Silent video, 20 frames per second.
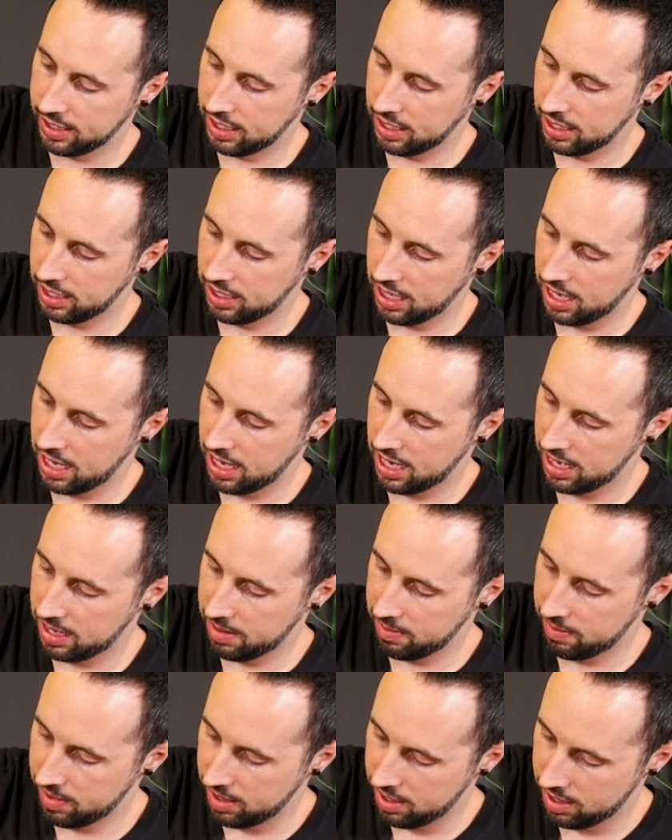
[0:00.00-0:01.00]

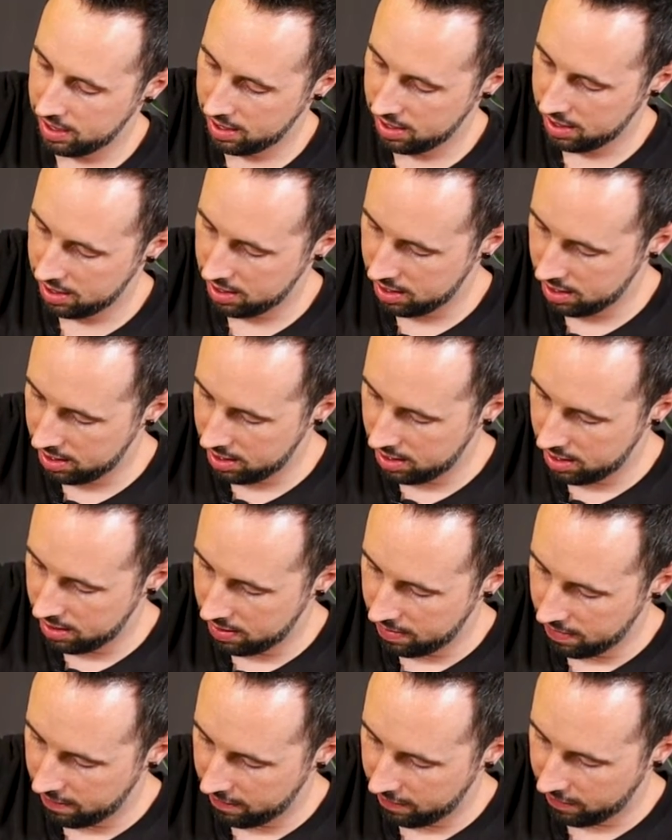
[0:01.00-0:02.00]
climb
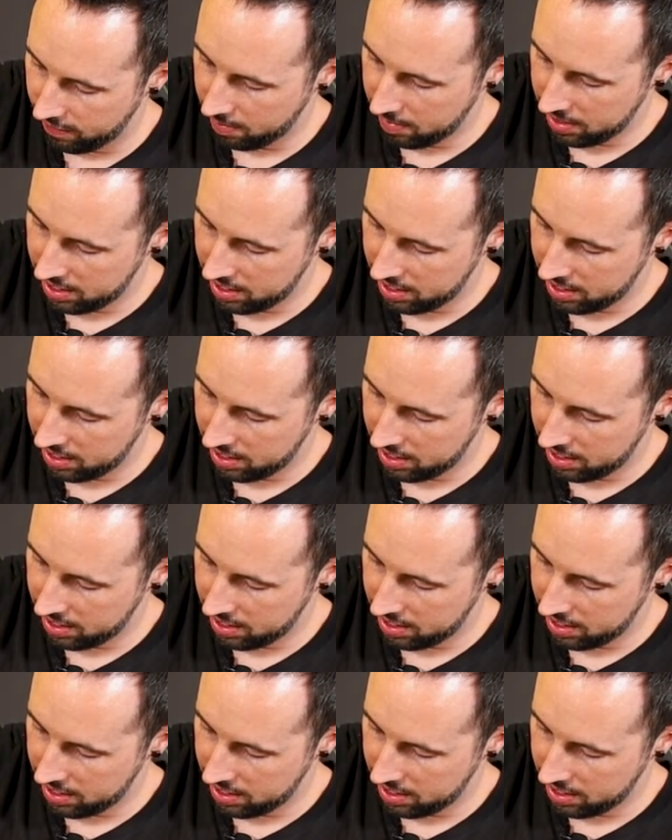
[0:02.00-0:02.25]
from